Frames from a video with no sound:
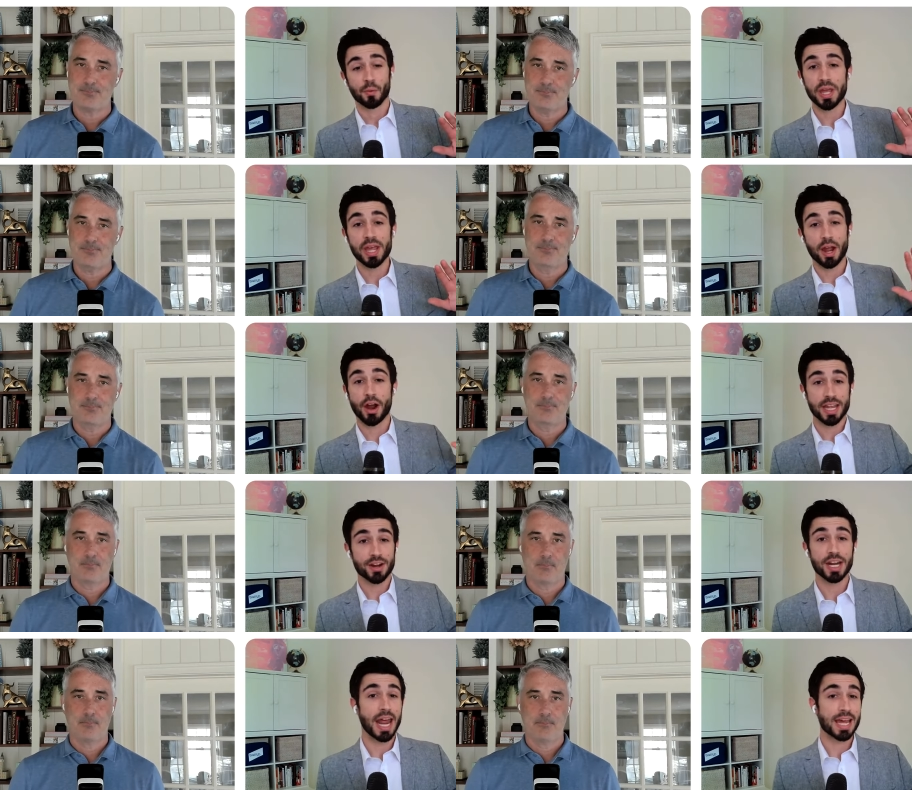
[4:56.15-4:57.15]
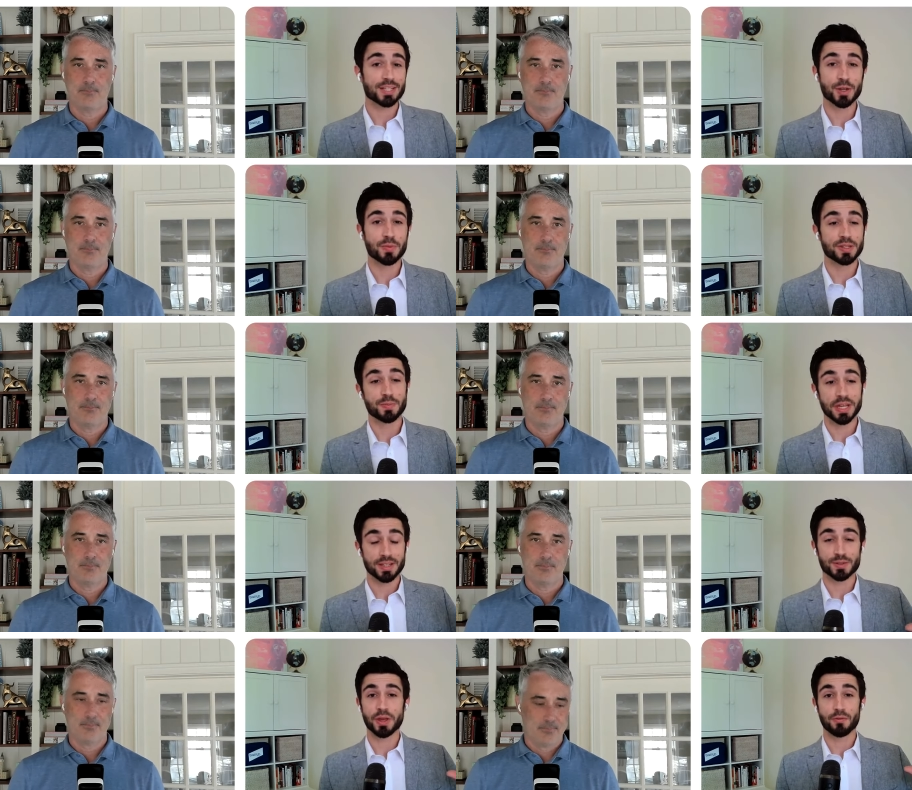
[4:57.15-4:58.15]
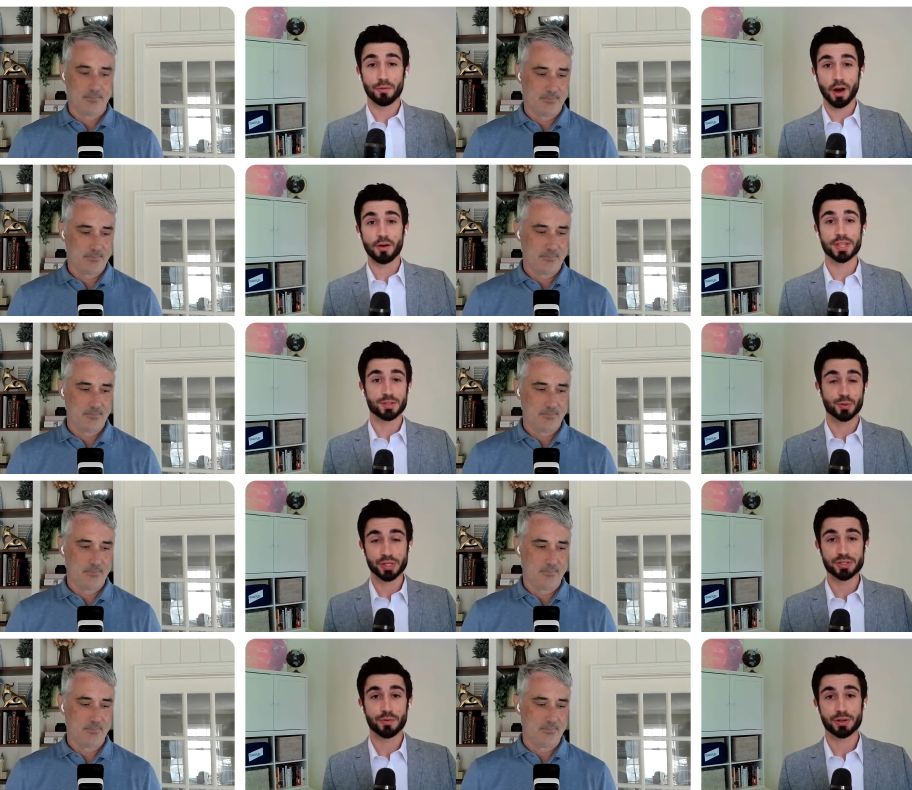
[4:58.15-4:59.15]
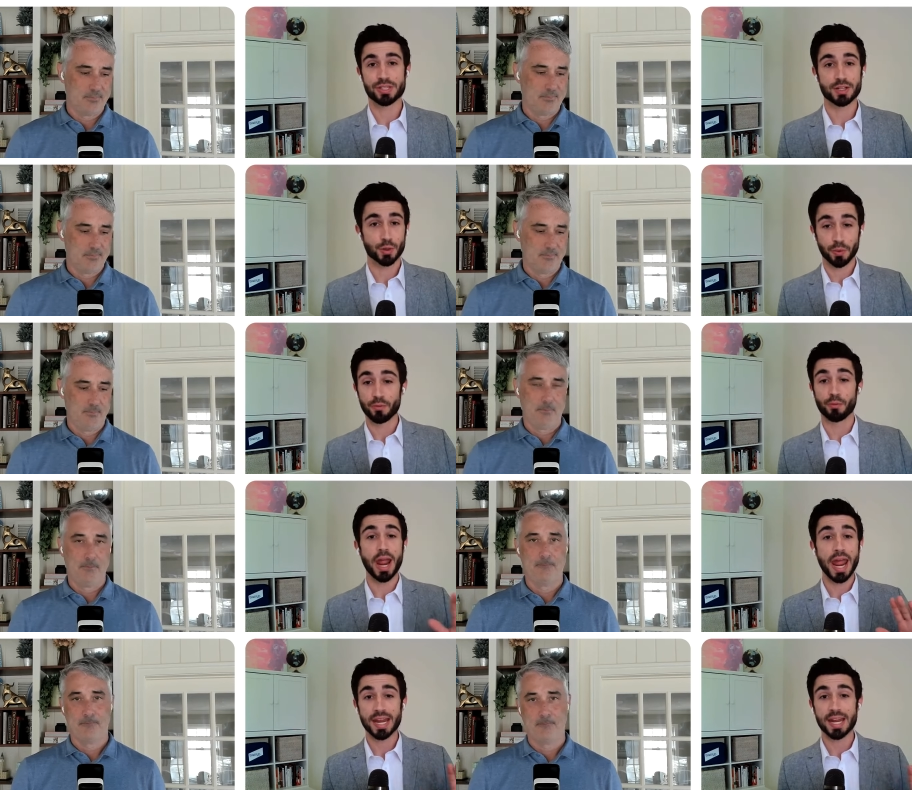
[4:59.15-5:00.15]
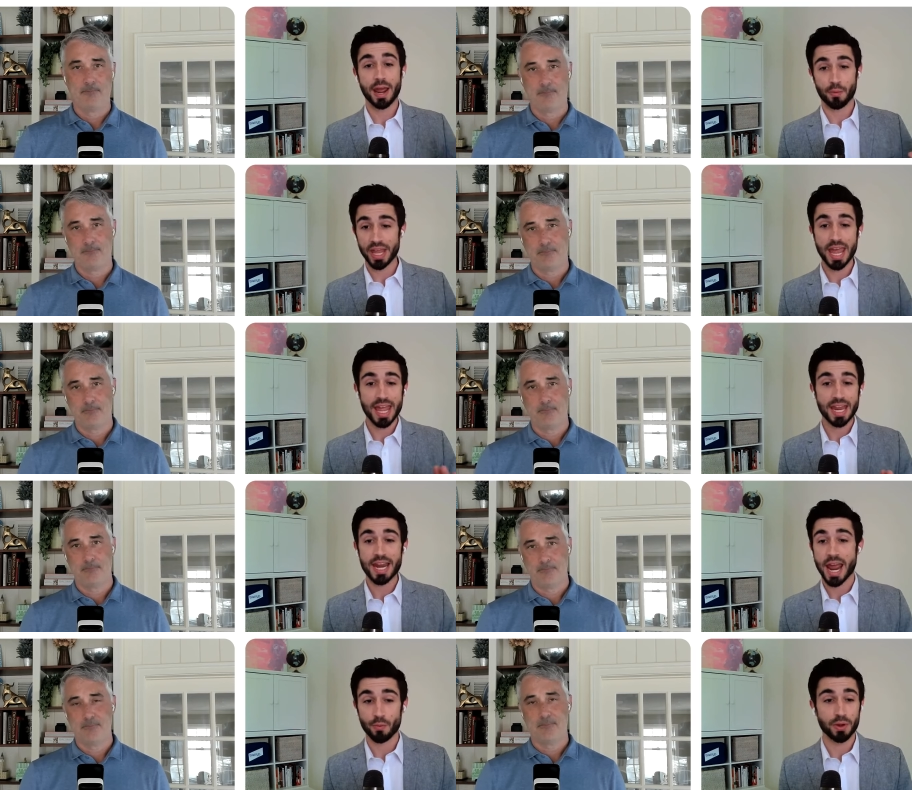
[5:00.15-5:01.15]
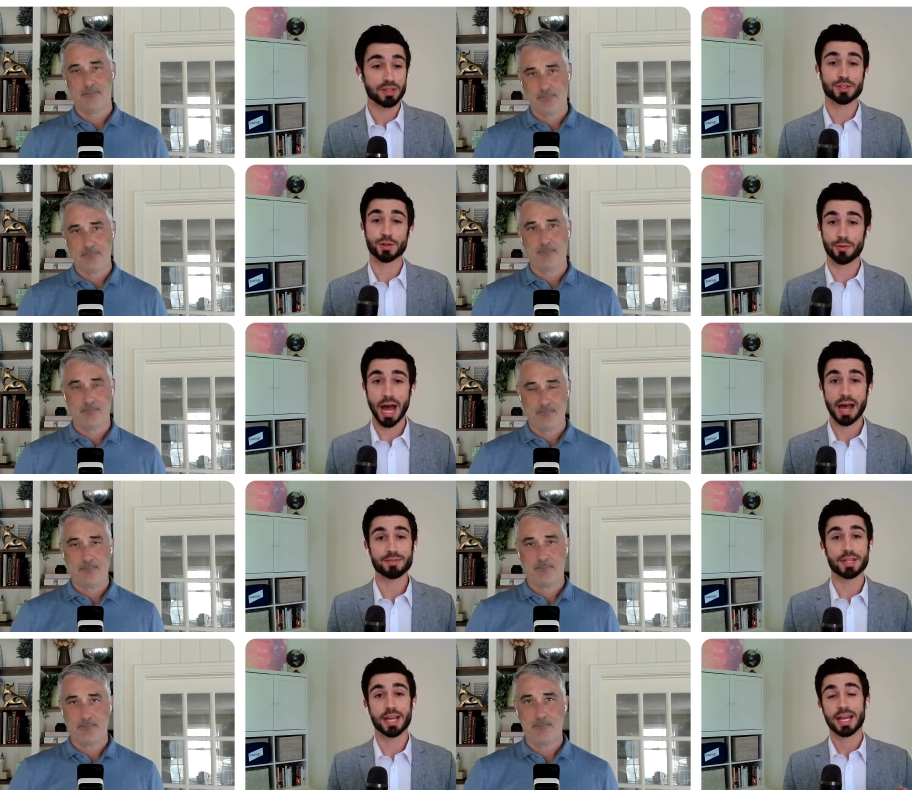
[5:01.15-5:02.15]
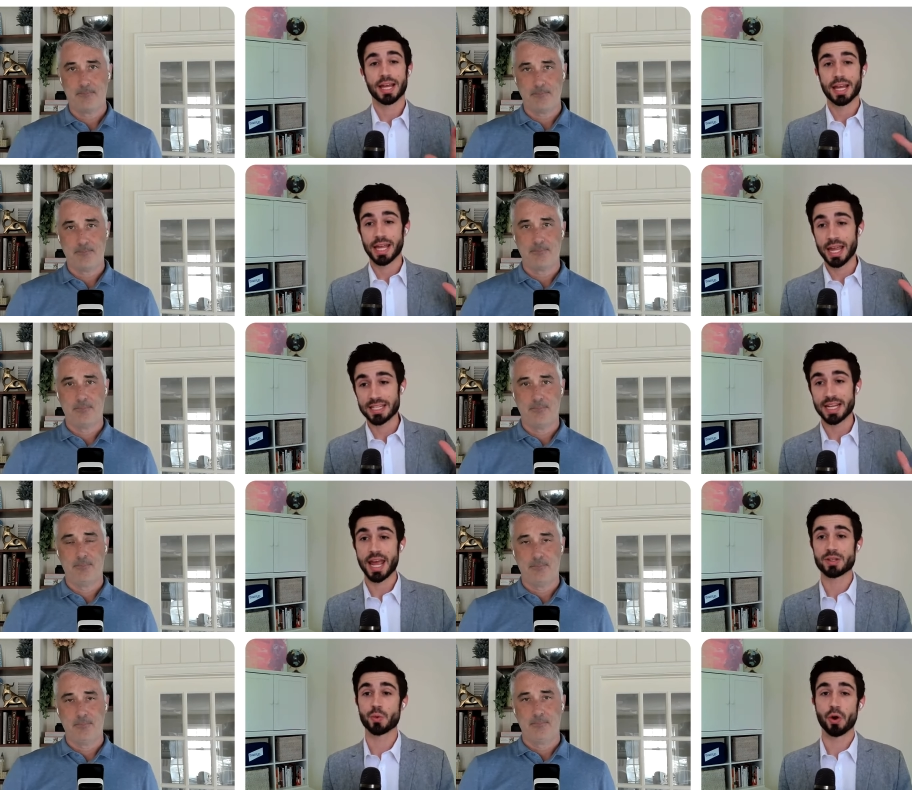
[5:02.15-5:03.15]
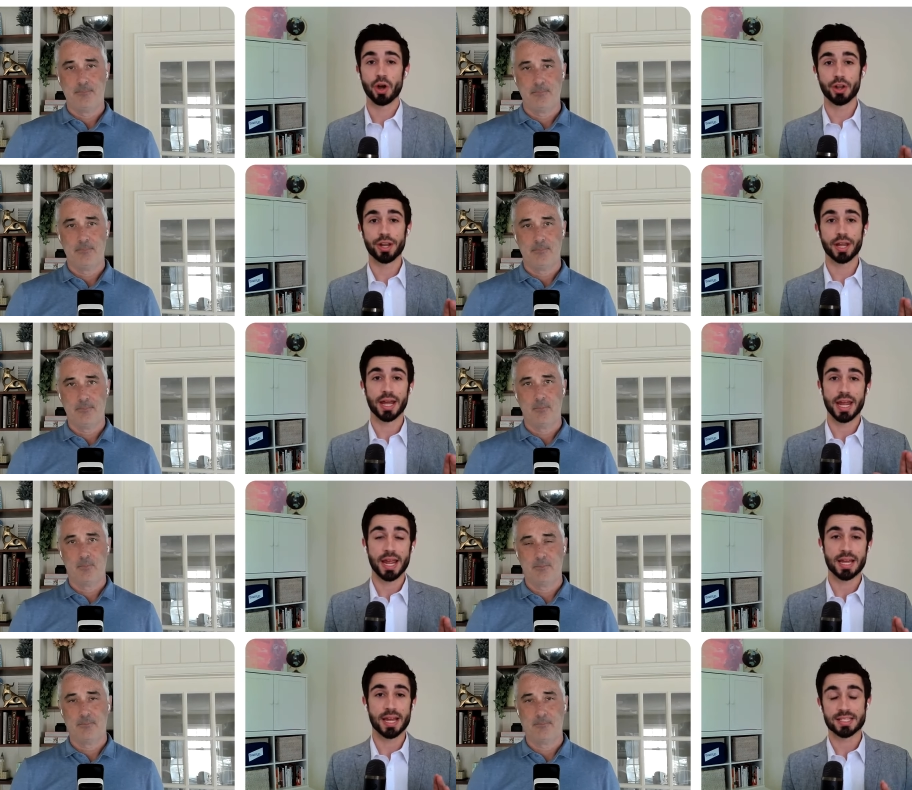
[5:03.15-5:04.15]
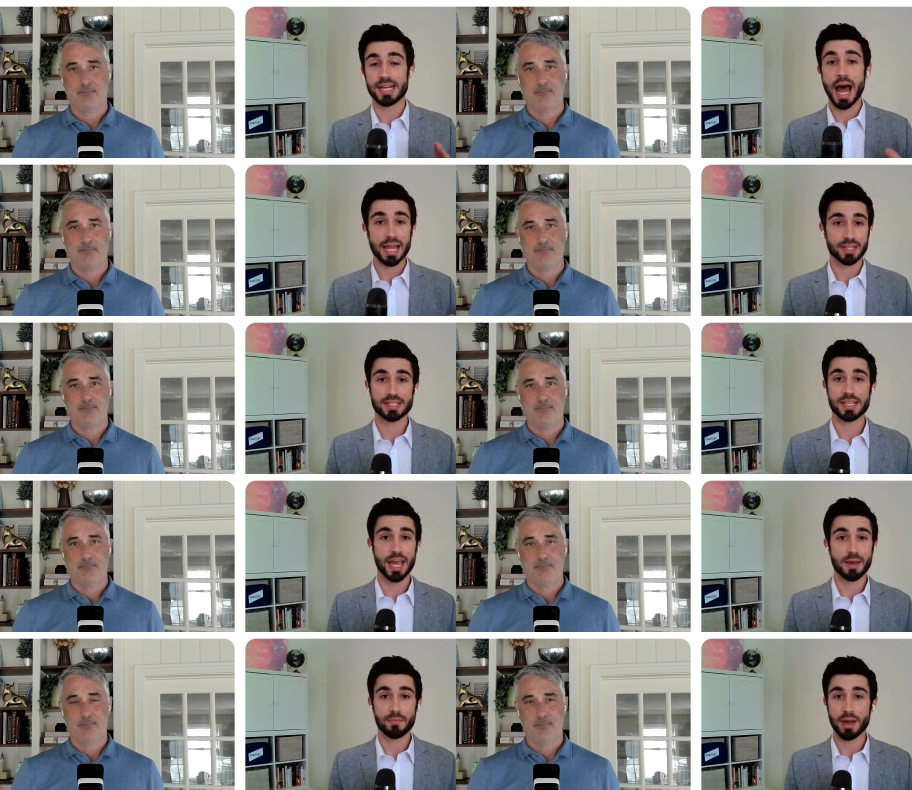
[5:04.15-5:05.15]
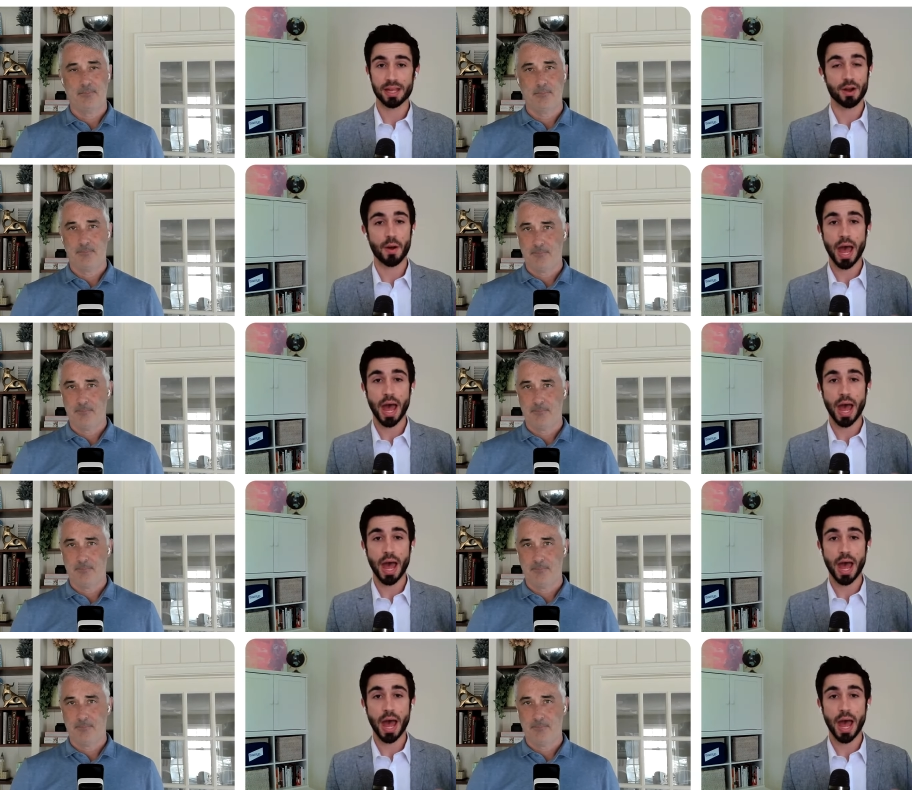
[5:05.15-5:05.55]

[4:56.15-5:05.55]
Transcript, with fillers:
Speaker 1: We are here today as humans because we evolved this risk averse nature. We ran and we hid and we survived. In today's world, it, it's not the same you know